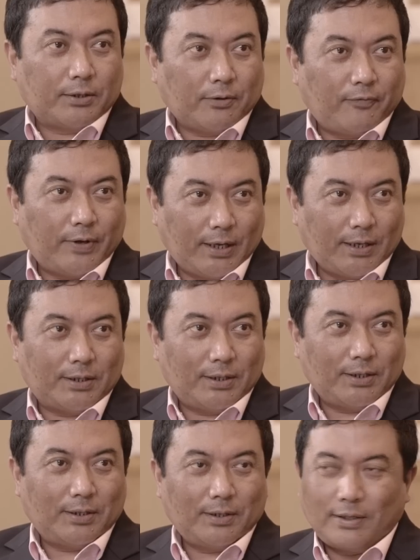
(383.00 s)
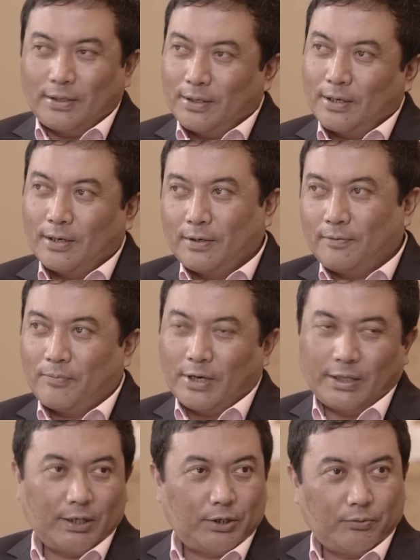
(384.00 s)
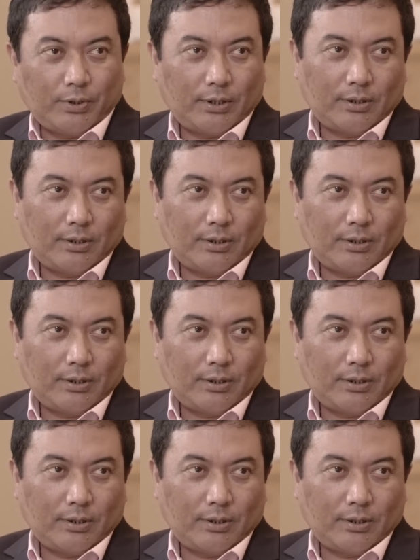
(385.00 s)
of areas they are managed with